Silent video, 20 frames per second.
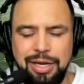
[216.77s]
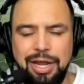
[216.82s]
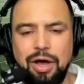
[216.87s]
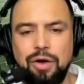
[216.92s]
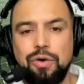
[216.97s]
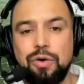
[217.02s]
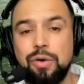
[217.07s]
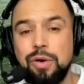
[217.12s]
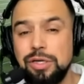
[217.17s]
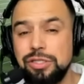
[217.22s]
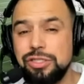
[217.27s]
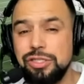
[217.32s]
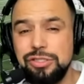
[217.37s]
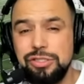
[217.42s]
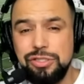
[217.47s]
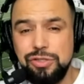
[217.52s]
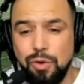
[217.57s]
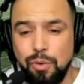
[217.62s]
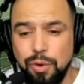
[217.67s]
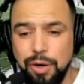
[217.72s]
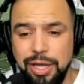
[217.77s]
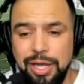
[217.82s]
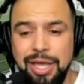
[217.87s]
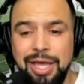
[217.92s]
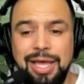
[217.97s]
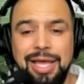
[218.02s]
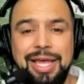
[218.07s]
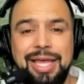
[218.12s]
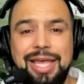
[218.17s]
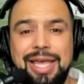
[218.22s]
Now, Christian
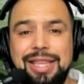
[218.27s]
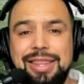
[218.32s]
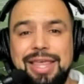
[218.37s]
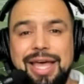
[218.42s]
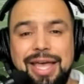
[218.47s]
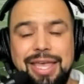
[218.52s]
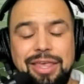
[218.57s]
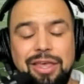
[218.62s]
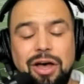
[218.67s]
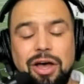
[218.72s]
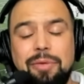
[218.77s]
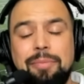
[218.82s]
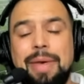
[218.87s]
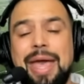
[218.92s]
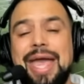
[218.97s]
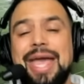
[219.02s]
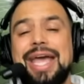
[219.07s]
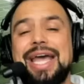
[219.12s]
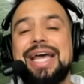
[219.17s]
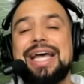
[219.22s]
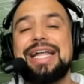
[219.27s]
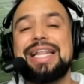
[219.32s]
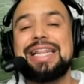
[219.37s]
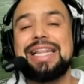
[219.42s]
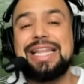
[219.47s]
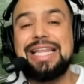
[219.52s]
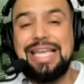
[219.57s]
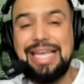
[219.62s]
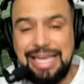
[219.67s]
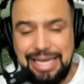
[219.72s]
Story hit that young man
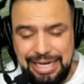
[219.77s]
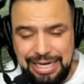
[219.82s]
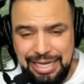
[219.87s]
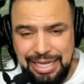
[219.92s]
clean.